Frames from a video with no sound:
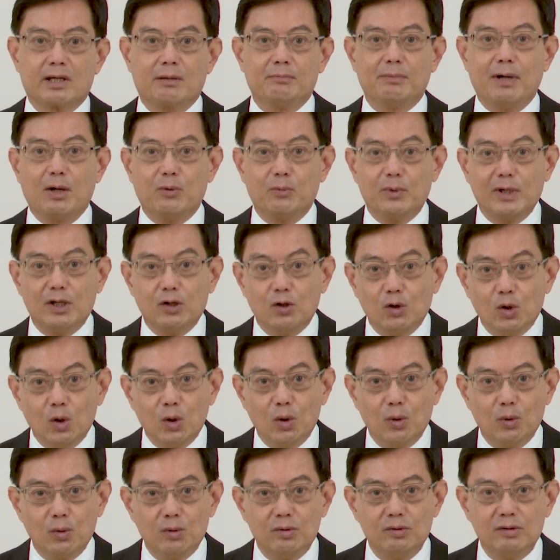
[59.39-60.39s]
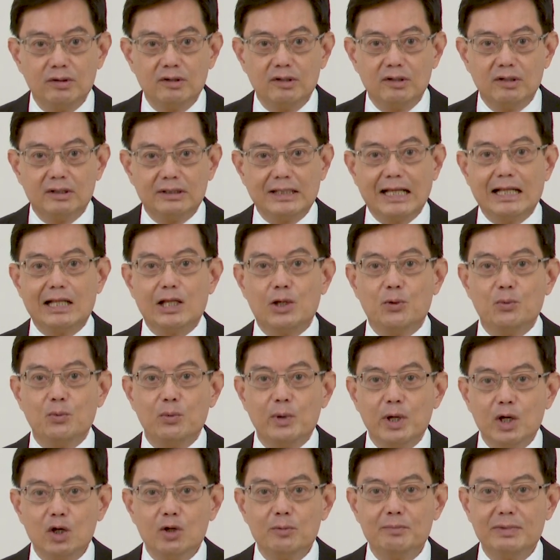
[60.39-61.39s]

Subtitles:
but we know that it will